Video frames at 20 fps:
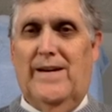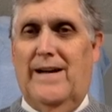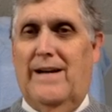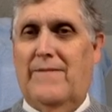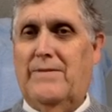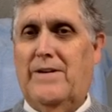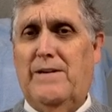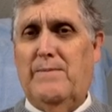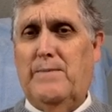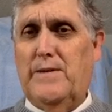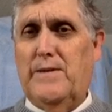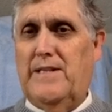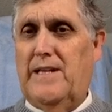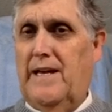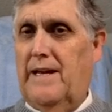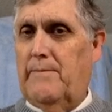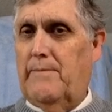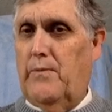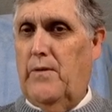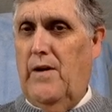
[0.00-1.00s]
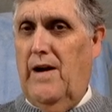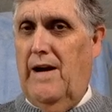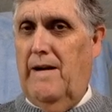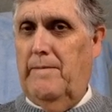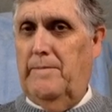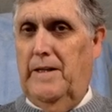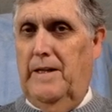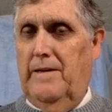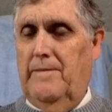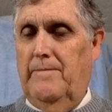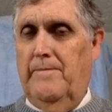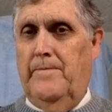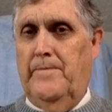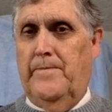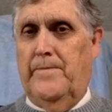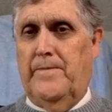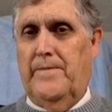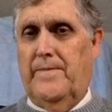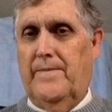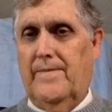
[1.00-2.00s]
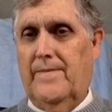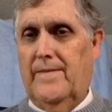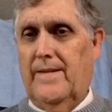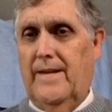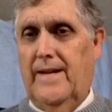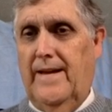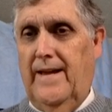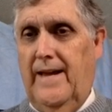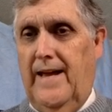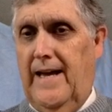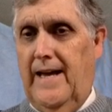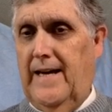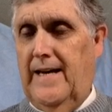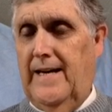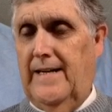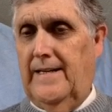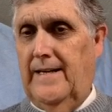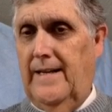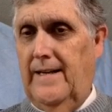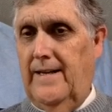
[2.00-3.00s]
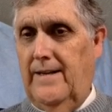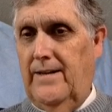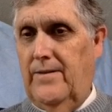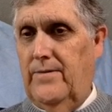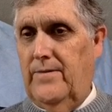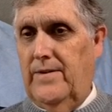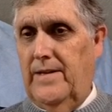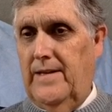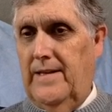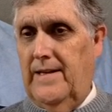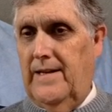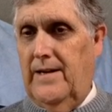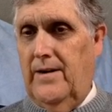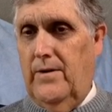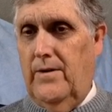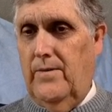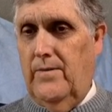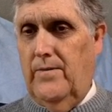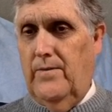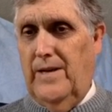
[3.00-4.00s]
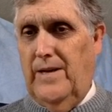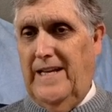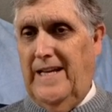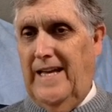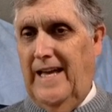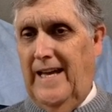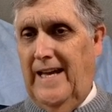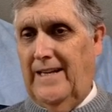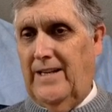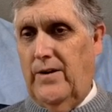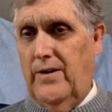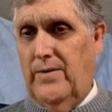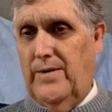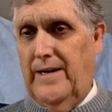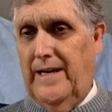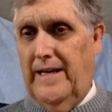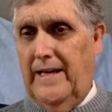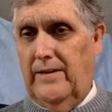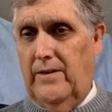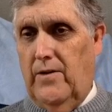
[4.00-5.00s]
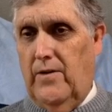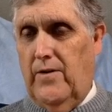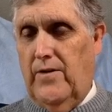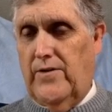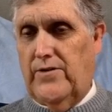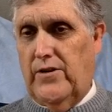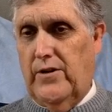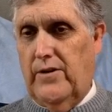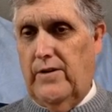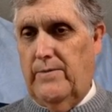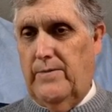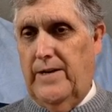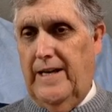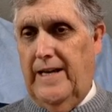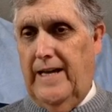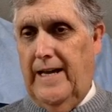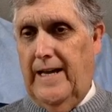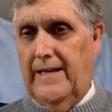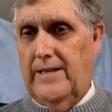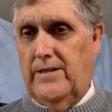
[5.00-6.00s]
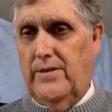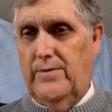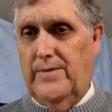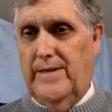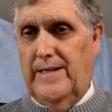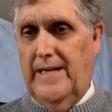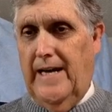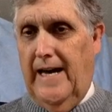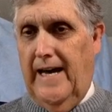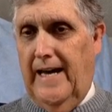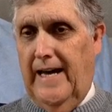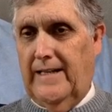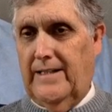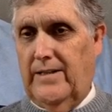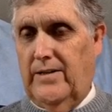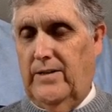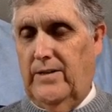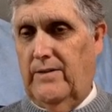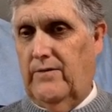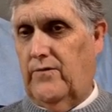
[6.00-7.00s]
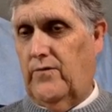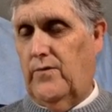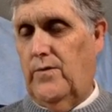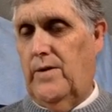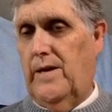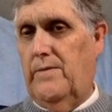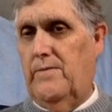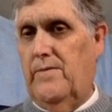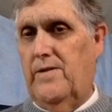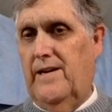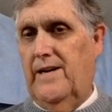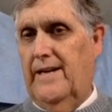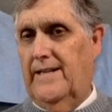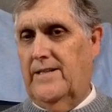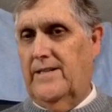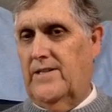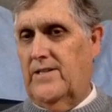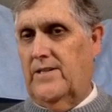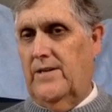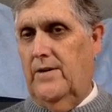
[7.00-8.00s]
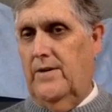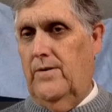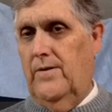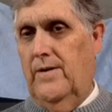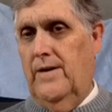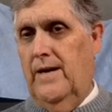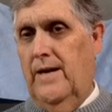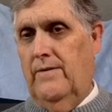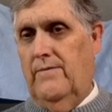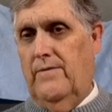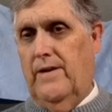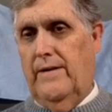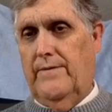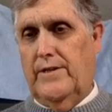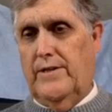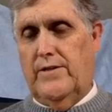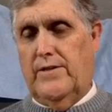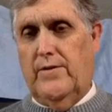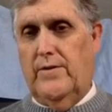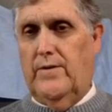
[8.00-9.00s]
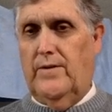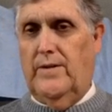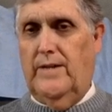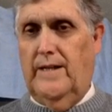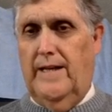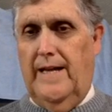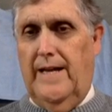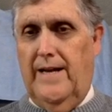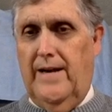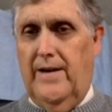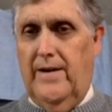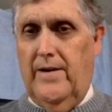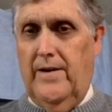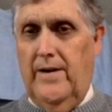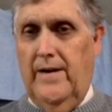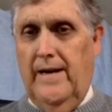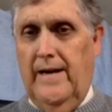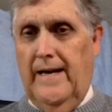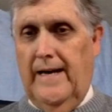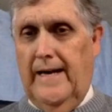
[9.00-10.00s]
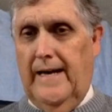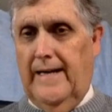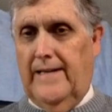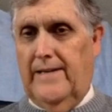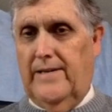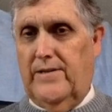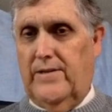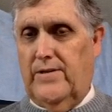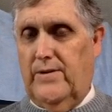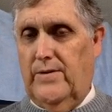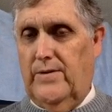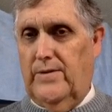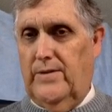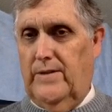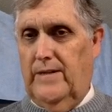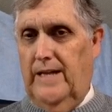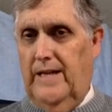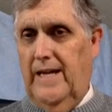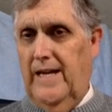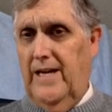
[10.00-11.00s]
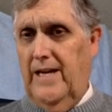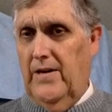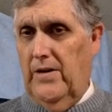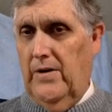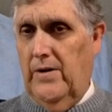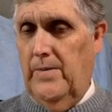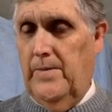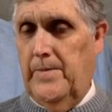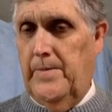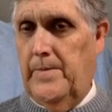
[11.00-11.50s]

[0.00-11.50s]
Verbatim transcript: I'm going to present a problem and you know, we can't go any larger. We can't do a diagonal of 3, 1. So we have a circle here and a circle here.